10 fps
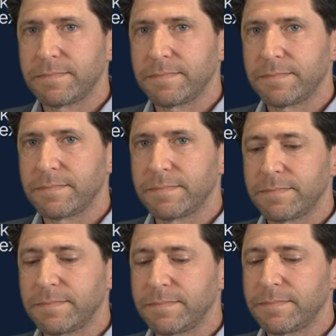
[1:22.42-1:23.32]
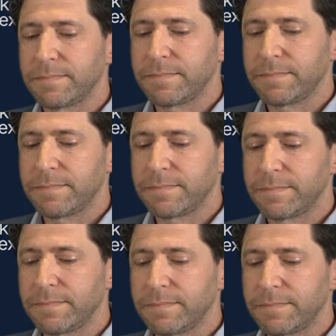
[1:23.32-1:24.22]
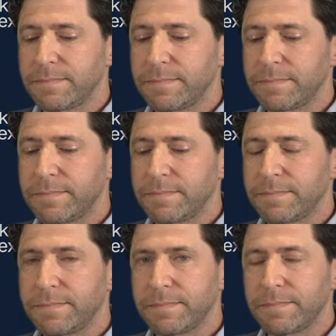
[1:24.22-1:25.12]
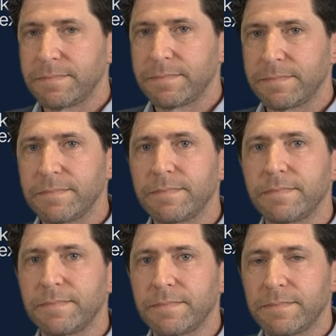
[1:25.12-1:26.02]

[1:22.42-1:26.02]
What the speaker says: This person isn't speaking.